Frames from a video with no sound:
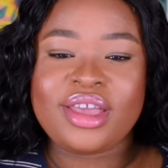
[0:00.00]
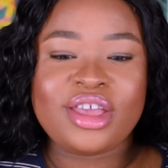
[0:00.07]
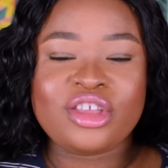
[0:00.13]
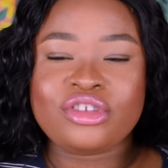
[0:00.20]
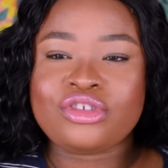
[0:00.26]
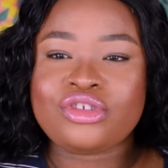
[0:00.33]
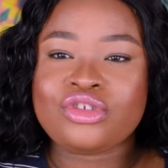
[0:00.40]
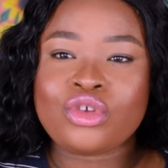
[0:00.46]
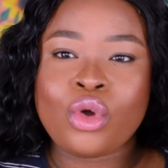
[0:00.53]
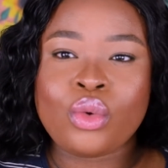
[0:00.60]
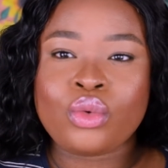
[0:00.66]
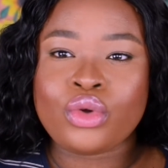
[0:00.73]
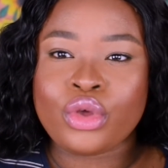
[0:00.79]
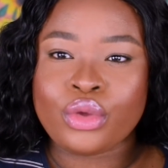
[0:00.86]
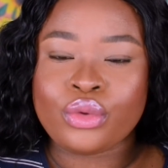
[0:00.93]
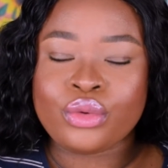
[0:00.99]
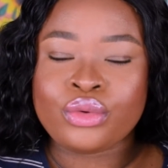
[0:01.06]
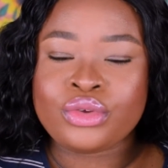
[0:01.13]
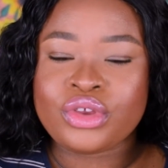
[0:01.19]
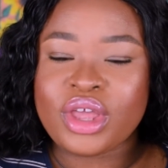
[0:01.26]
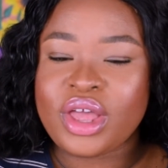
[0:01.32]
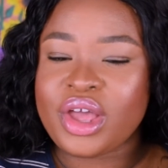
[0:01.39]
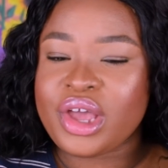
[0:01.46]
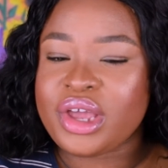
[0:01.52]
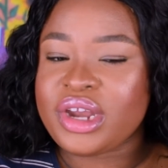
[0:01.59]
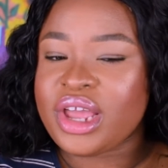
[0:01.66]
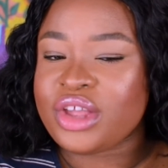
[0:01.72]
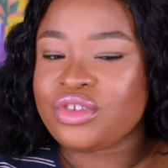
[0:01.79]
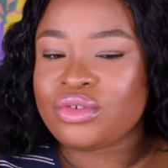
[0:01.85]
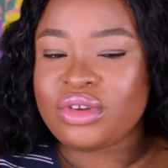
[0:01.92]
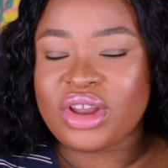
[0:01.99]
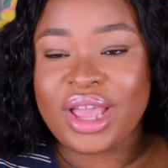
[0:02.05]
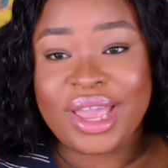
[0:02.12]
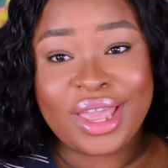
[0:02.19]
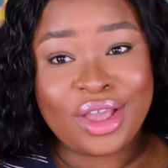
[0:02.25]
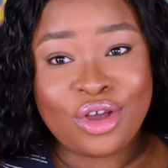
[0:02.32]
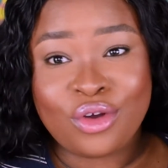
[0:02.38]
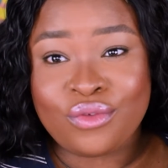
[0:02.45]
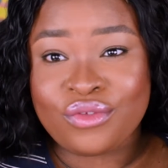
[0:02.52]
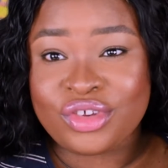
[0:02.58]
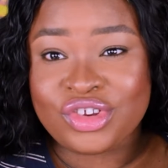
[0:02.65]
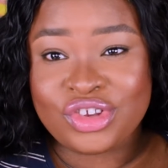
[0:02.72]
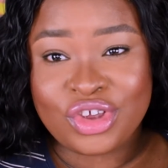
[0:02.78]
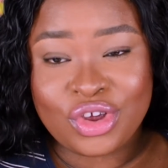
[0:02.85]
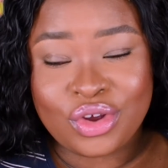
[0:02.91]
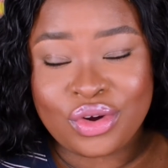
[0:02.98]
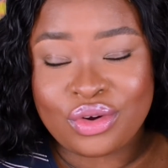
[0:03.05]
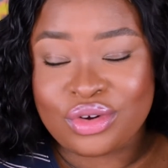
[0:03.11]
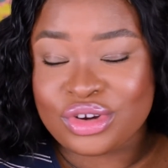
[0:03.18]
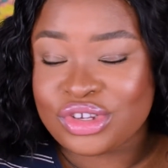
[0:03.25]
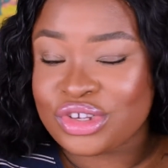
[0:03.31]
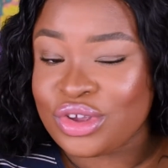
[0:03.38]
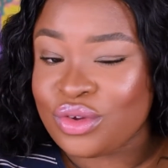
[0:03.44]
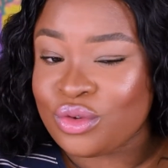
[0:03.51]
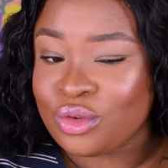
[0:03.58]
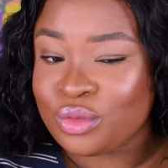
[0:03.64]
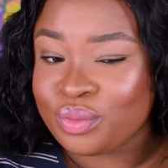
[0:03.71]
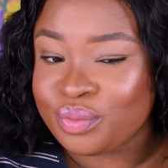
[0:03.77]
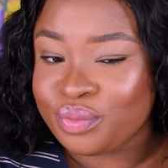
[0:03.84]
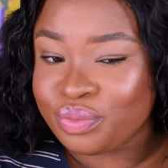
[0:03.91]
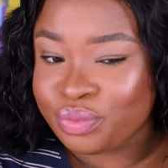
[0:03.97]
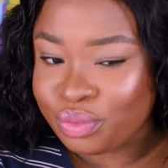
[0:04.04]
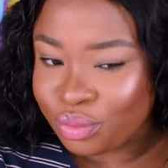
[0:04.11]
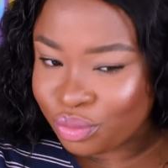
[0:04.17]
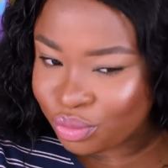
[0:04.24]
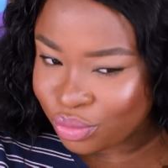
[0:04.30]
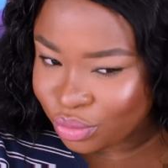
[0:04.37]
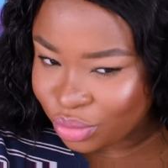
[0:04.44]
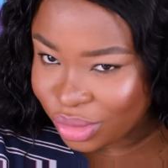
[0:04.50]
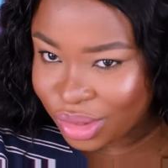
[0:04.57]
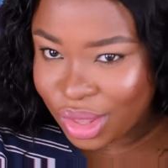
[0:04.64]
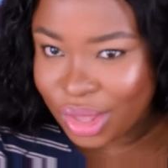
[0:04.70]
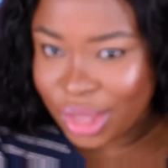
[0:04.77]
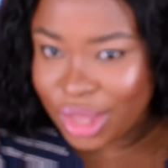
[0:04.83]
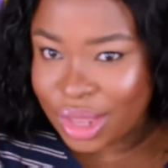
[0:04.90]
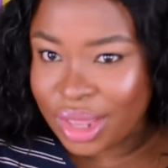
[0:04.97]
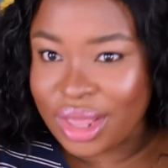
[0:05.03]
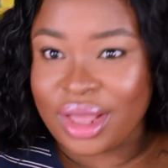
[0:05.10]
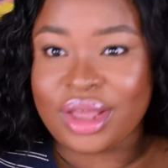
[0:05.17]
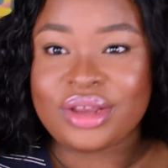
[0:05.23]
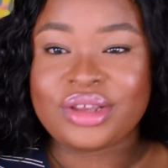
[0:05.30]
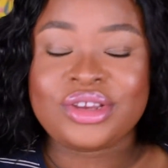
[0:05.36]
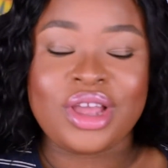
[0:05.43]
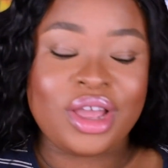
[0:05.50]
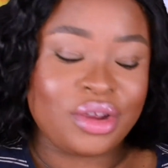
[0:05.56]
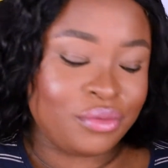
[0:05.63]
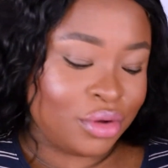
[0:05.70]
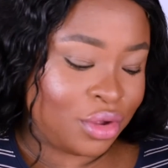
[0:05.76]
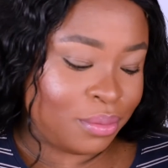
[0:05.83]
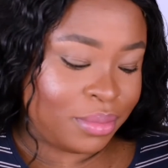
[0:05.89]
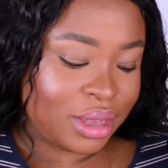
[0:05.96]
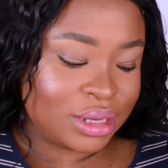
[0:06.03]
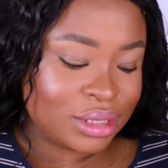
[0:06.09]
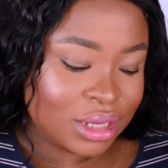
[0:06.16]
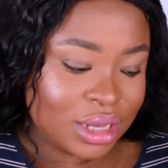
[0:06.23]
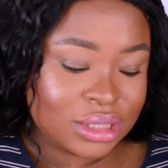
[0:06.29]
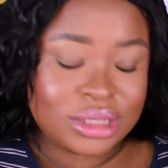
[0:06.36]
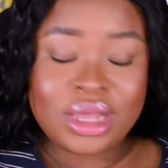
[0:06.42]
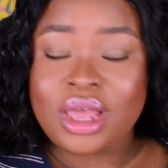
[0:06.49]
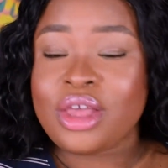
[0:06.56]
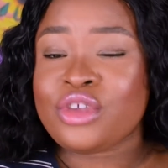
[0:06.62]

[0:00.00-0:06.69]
It's so good, and I do like a coverage girl, so yeah, I recommend these.